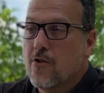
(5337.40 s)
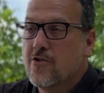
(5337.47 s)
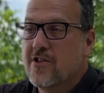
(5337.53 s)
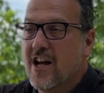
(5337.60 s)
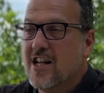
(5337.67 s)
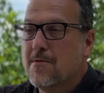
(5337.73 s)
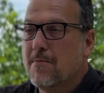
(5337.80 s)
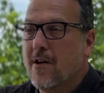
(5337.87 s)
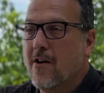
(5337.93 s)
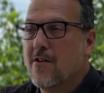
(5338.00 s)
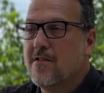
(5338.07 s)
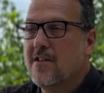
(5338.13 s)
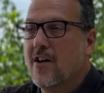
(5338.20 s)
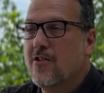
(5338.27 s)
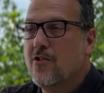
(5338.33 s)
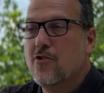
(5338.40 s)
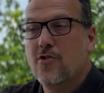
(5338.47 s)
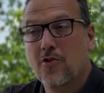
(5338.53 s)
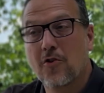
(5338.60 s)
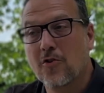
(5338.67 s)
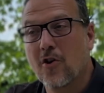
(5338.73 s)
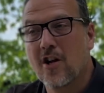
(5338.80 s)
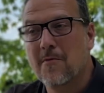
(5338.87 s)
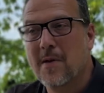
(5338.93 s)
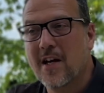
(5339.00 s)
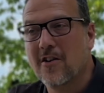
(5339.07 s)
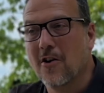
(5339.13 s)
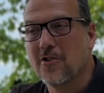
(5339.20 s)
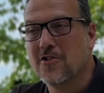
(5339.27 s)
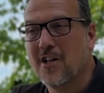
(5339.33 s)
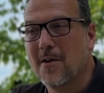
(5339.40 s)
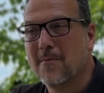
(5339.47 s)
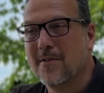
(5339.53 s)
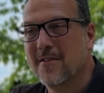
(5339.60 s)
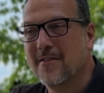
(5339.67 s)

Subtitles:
a jazz player and tell you, you don't know how to make an arch top.